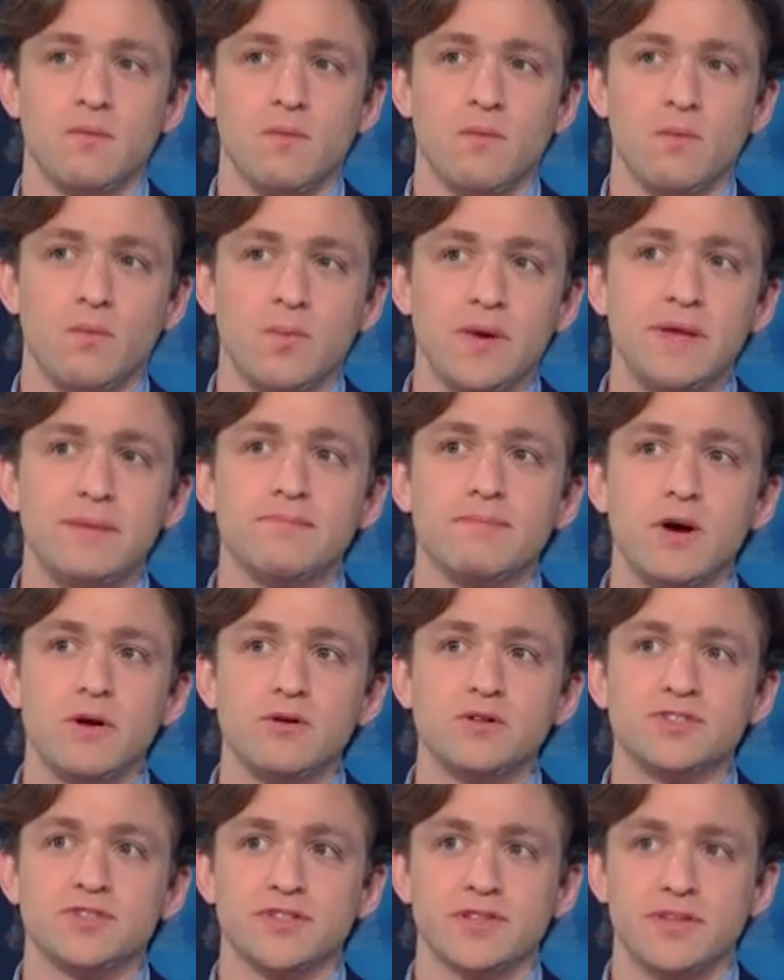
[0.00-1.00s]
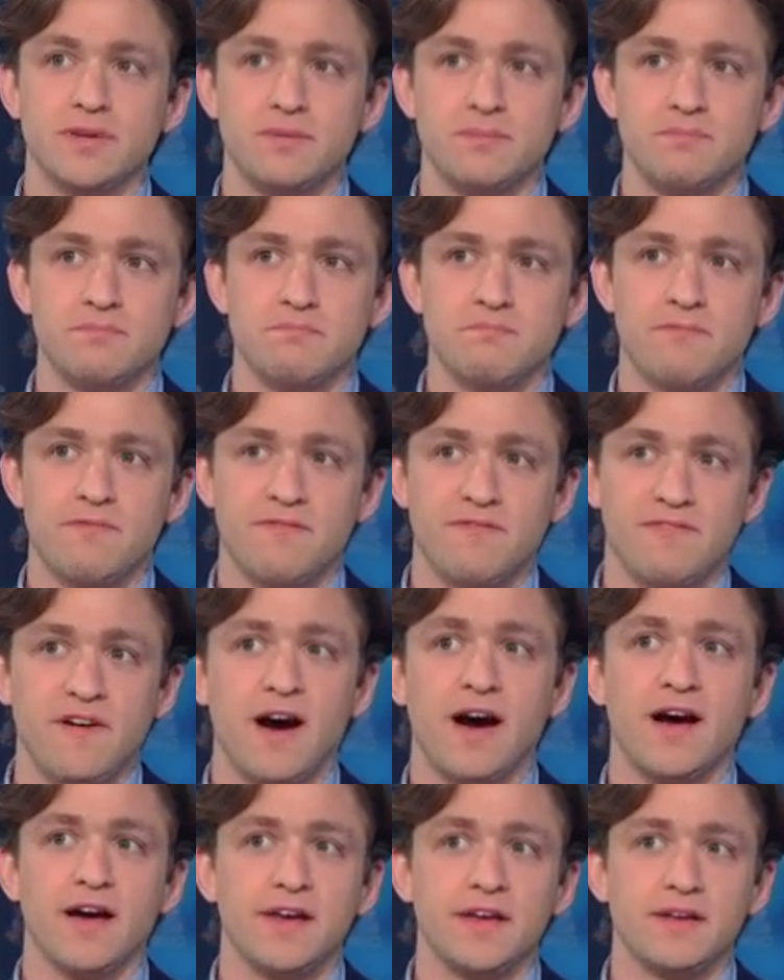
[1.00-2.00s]
We mostly
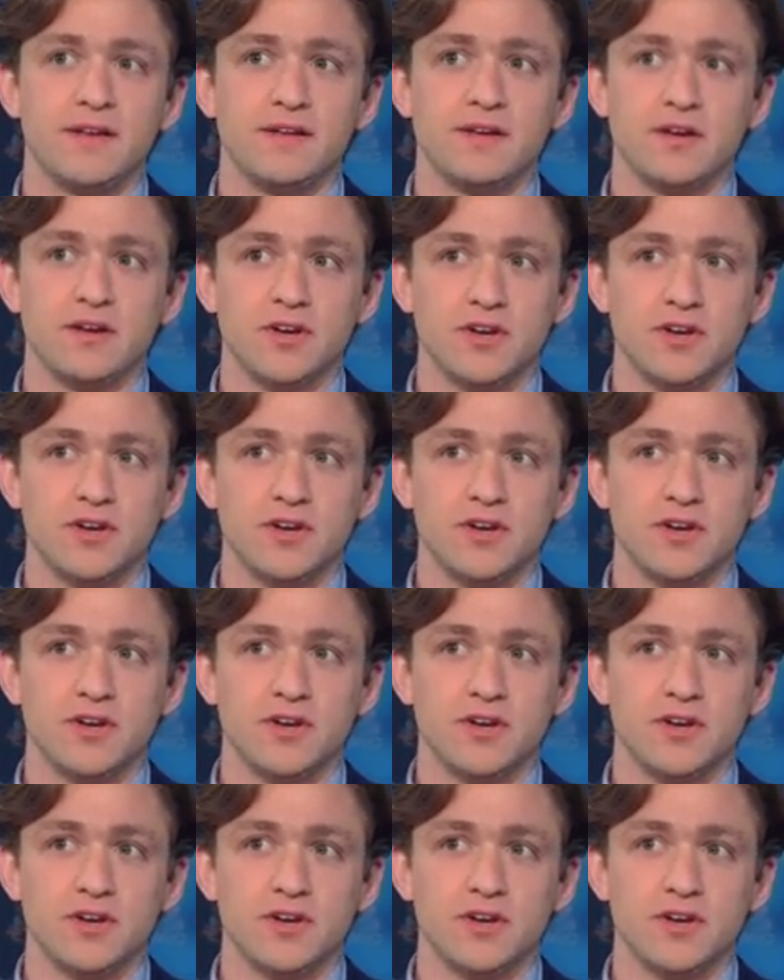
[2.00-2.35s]
find